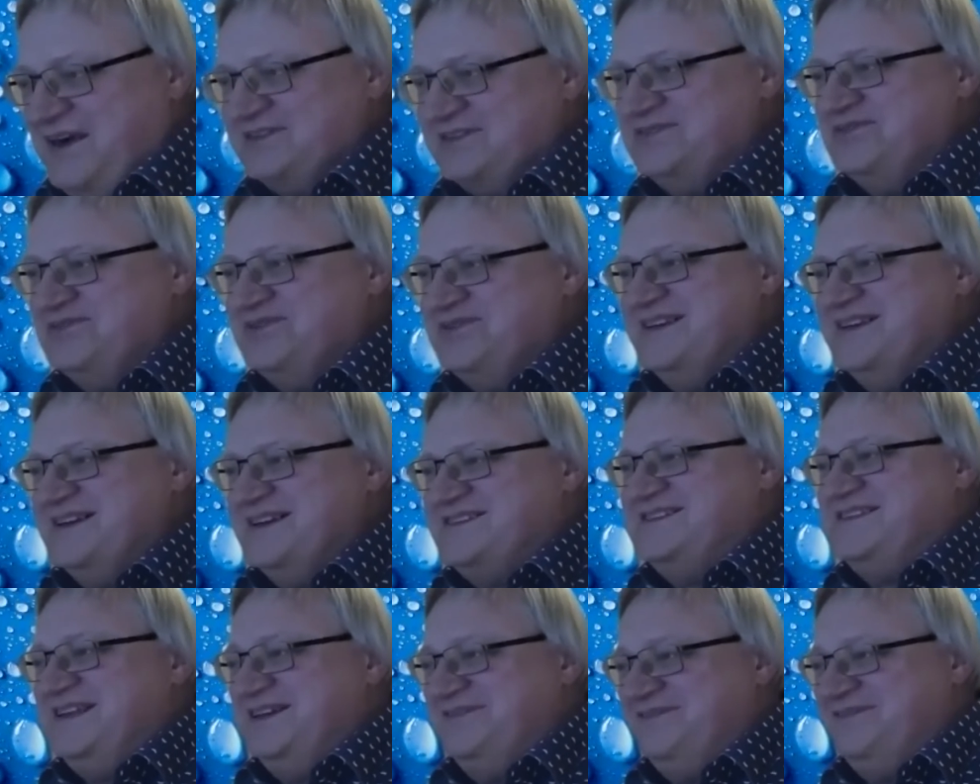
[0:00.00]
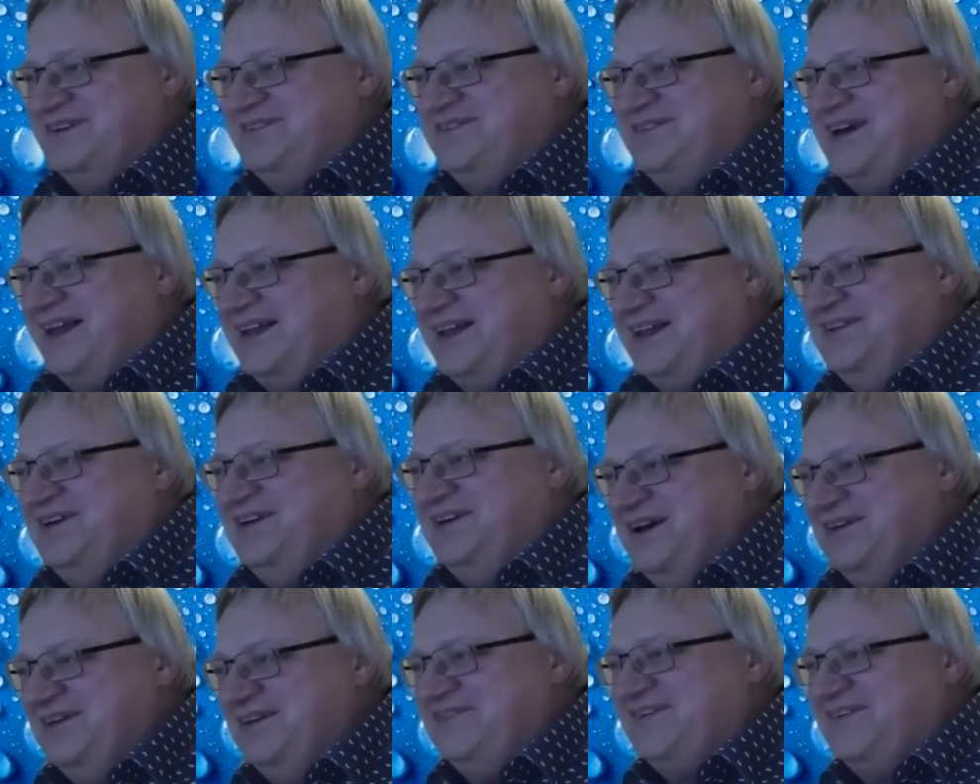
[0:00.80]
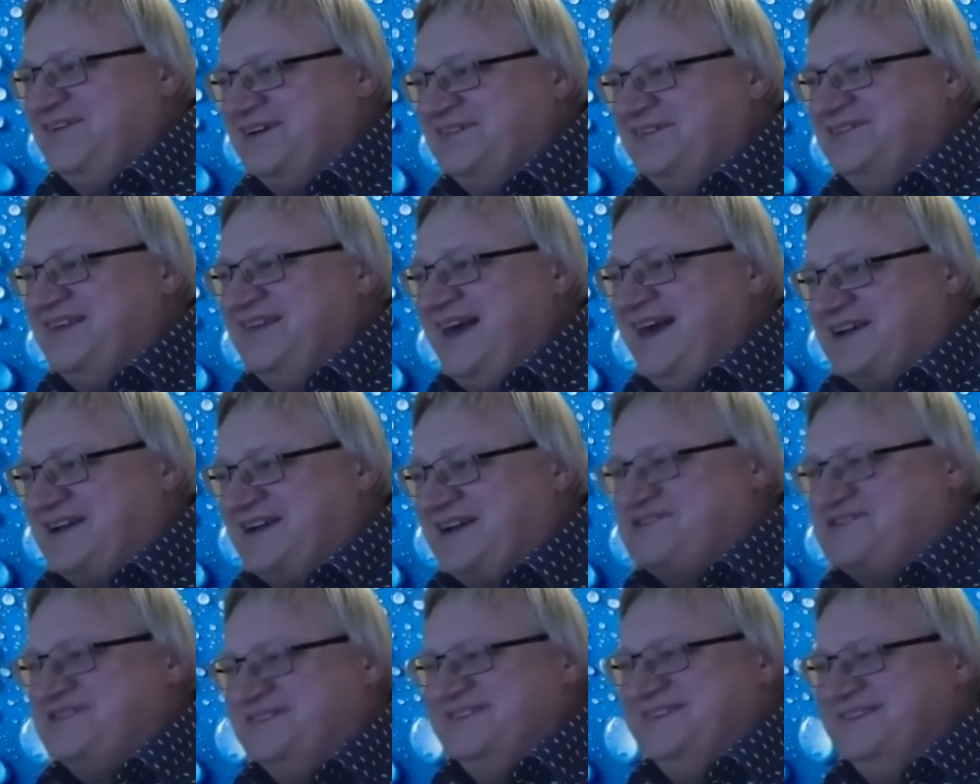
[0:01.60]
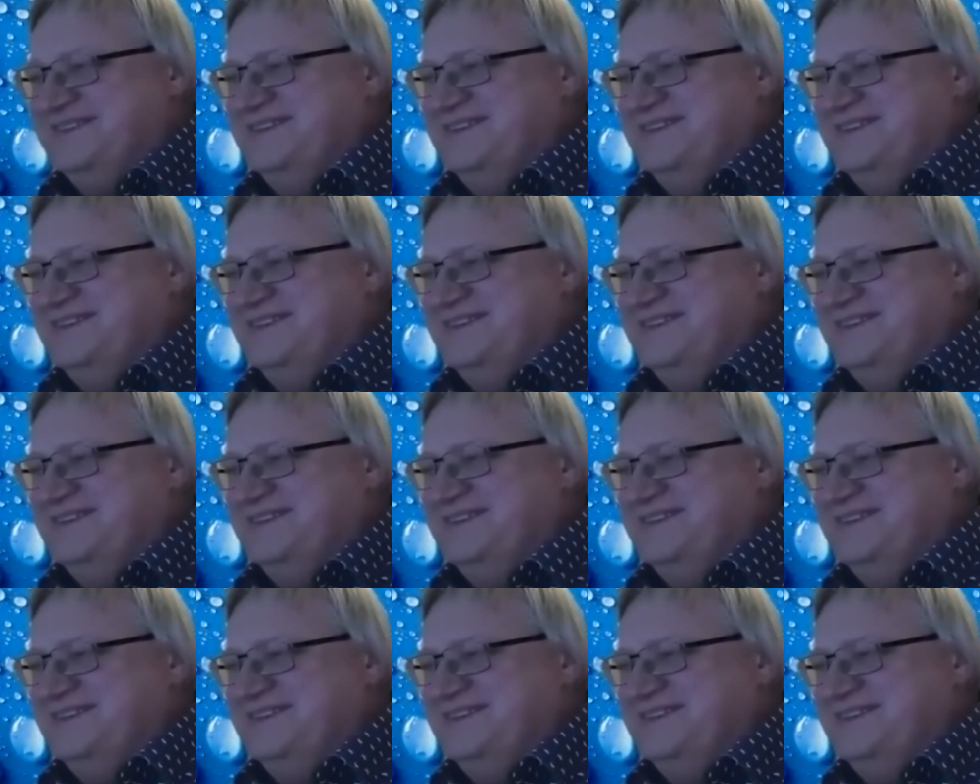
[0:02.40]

doing extremely well for reflection.